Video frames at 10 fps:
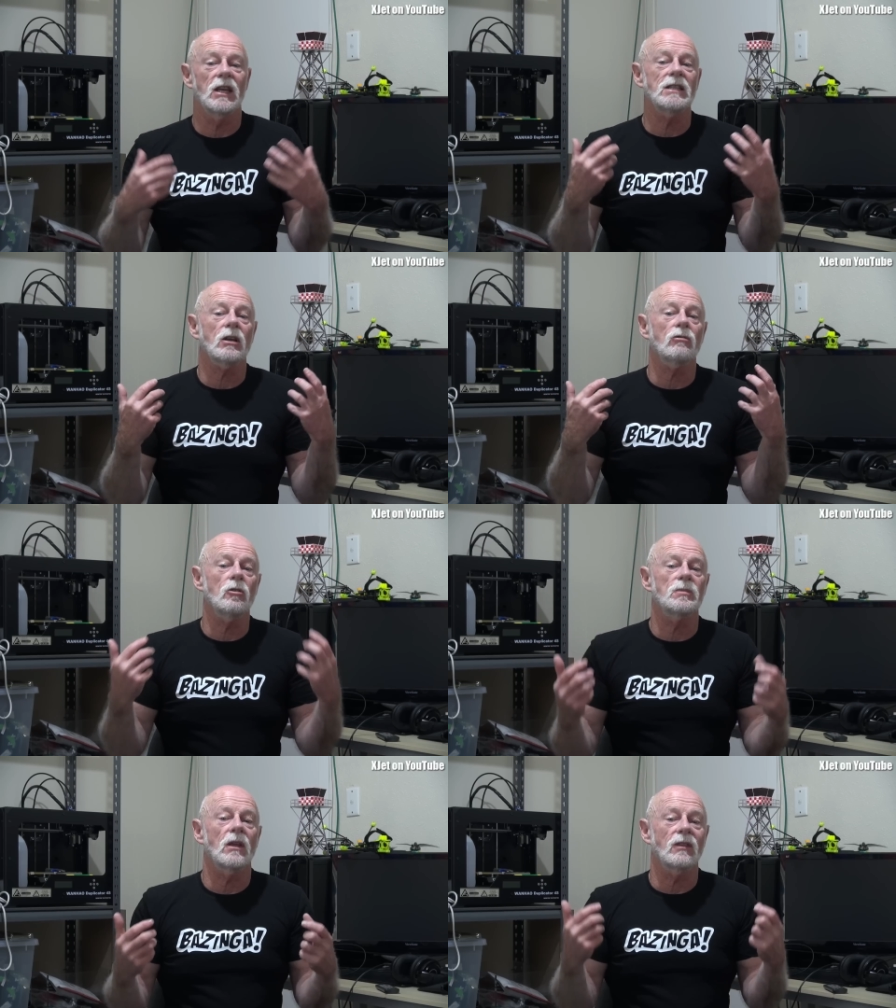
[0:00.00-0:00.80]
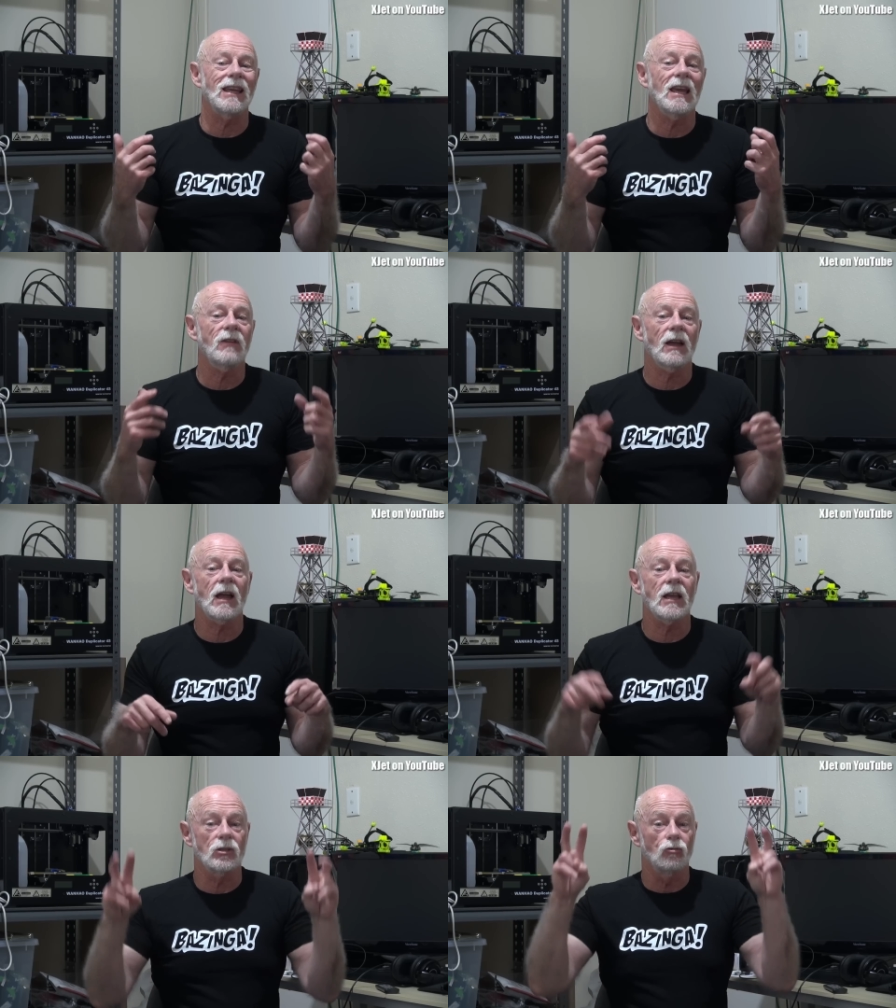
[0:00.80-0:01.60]
These are groups that the
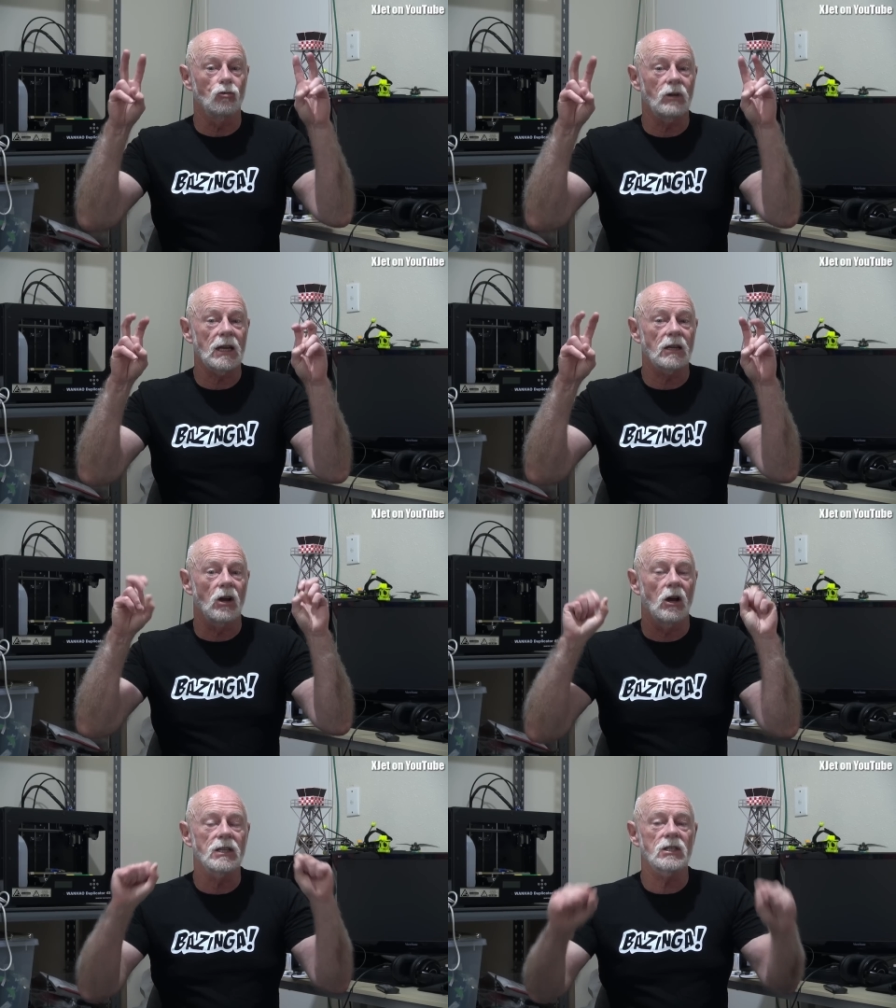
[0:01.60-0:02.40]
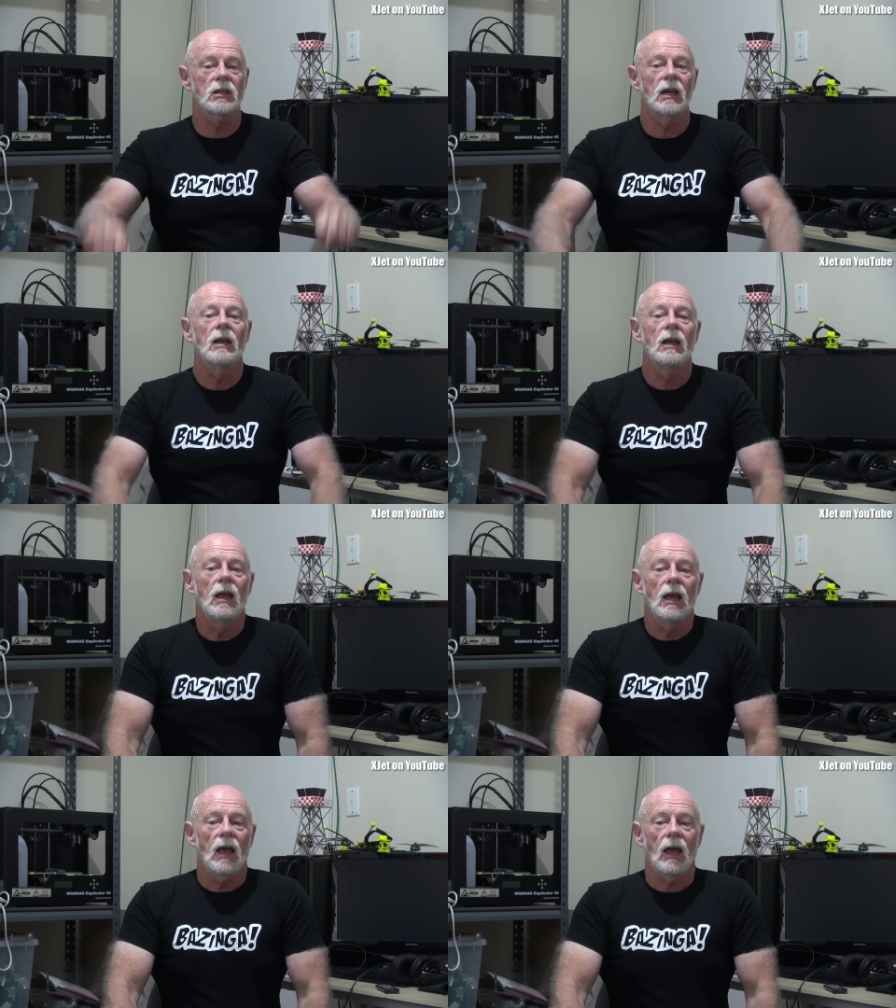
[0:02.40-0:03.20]
FAA has recognised,
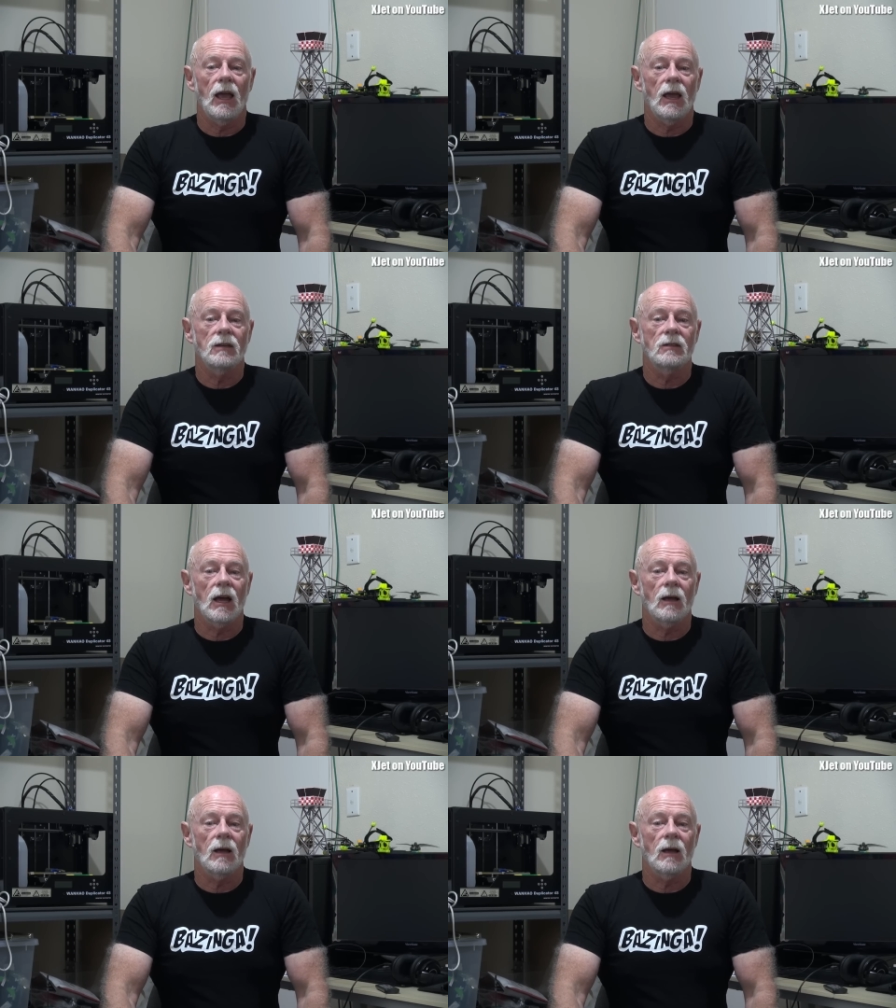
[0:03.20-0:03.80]
and